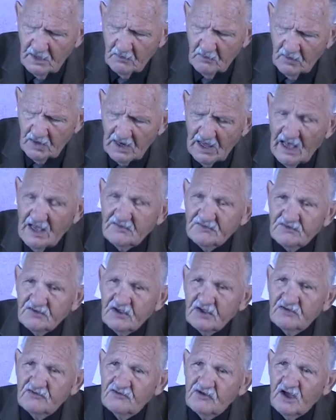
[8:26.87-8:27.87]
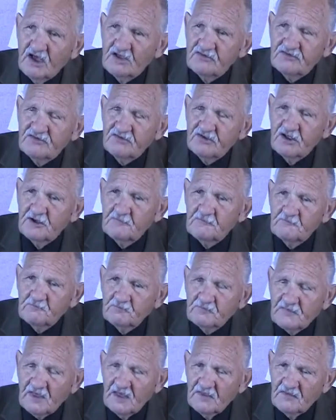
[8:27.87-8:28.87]
Well, I suggest
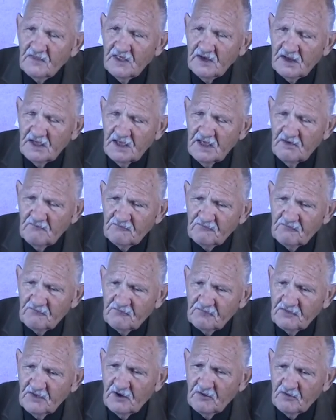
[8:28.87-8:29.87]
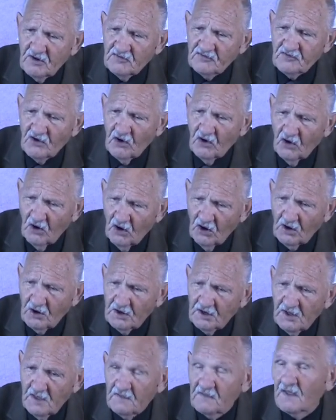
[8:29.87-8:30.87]
that if there is a
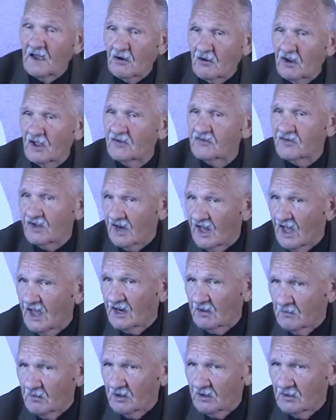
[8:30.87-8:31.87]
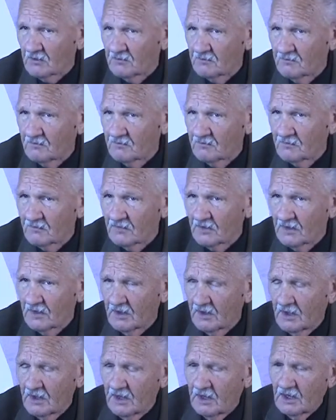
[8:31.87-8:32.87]
horn, there is an animal.
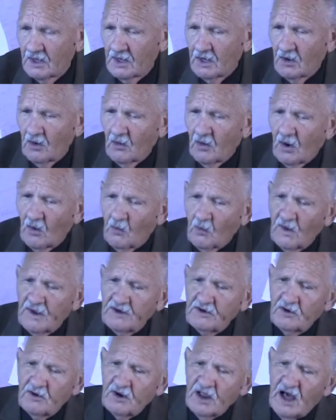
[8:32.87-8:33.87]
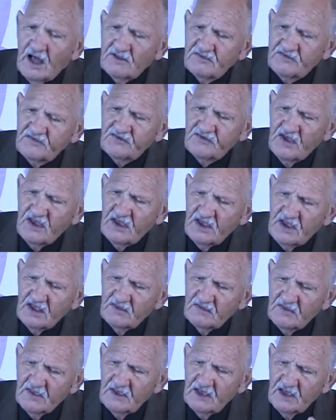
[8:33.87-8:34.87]
We do not see,
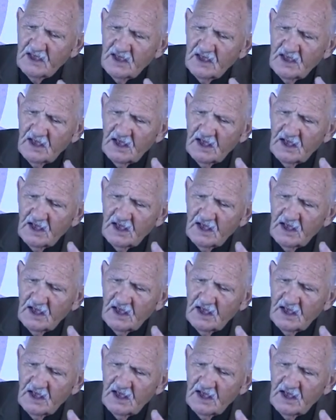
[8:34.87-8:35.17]
the